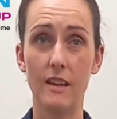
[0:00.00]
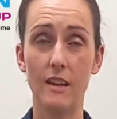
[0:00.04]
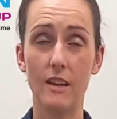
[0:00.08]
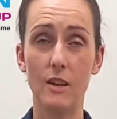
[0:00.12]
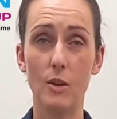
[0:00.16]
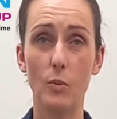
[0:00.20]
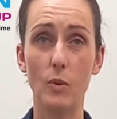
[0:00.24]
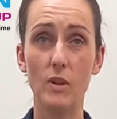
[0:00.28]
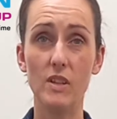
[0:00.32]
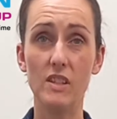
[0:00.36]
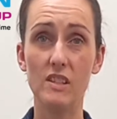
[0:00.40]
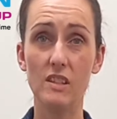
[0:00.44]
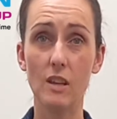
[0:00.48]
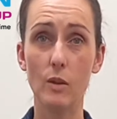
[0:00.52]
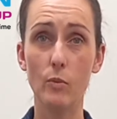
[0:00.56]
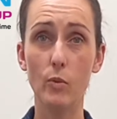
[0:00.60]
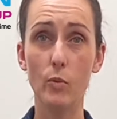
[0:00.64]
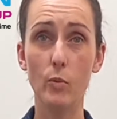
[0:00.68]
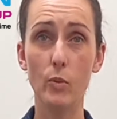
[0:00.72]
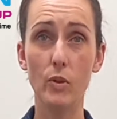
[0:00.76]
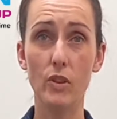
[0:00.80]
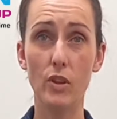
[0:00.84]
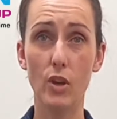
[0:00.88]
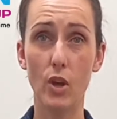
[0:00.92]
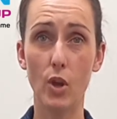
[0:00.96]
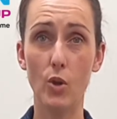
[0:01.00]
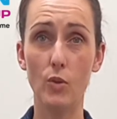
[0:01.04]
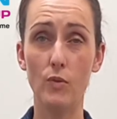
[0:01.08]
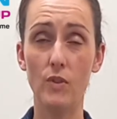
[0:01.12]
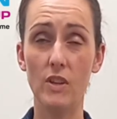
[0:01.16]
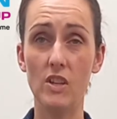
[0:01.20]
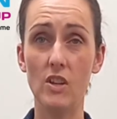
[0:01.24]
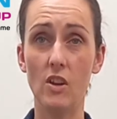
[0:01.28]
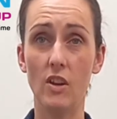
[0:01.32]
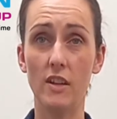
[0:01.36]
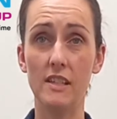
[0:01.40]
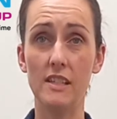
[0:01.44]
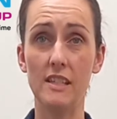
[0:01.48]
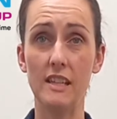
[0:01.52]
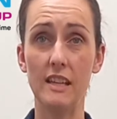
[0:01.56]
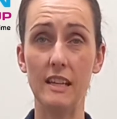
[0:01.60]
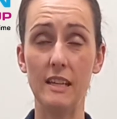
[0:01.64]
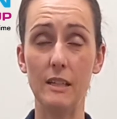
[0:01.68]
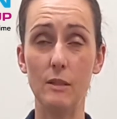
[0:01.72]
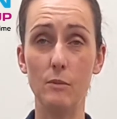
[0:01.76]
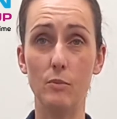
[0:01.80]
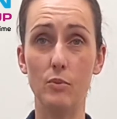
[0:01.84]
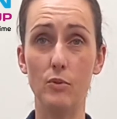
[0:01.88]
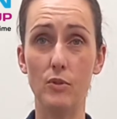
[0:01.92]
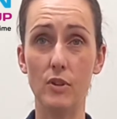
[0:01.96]
When someone with
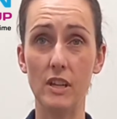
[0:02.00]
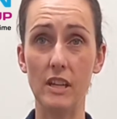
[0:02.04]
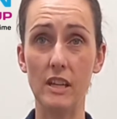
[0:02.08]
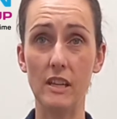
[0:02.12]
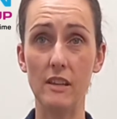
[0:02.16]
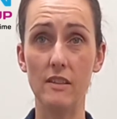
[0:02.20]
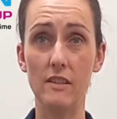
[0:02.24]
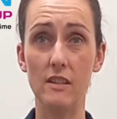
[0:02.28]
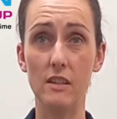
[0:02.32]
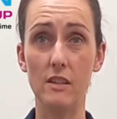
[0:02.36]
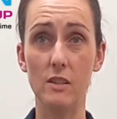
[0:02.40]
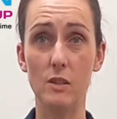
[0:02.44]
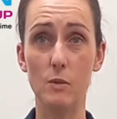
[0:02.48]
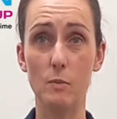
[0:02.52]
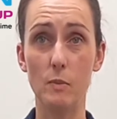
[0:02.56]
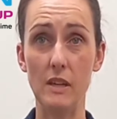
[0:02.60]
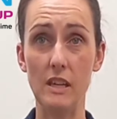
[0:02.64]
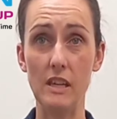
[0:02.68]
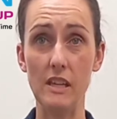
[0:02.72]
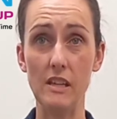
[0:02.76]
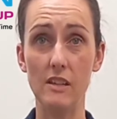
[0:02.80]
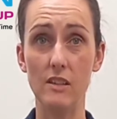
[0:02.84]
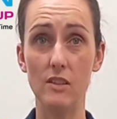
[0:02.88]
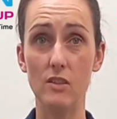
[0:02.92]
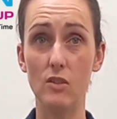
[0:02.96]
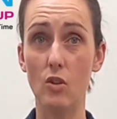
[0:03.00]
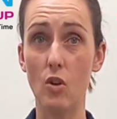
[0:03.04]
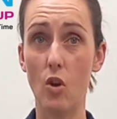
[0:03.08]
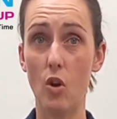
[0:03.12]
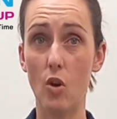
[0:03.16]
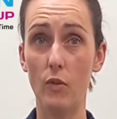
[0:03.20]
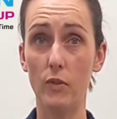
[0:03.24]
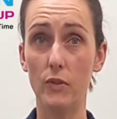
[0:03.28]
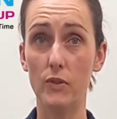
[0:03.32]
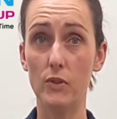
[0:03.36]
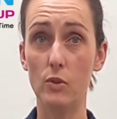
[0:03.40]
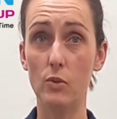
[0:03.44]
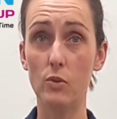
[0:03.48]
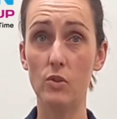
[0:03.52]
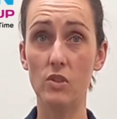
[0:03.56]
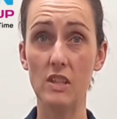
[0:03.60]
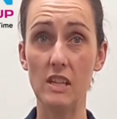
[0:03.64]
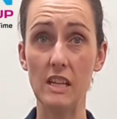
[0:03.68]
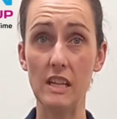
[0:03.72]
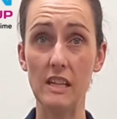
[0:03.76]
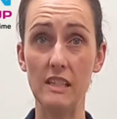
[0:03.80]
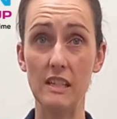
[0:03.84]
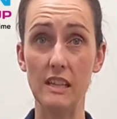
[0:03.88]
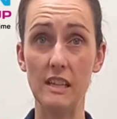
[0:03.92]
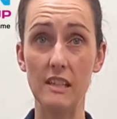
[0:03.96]
COVID-19 breathes, speaks, coughs or
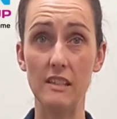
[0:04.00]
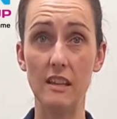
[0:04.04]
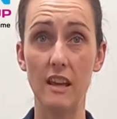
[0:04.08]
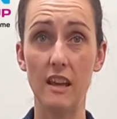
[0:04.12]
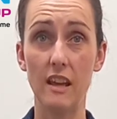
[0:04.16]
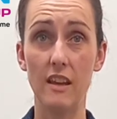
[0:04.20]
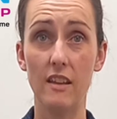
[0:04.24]
sneezes,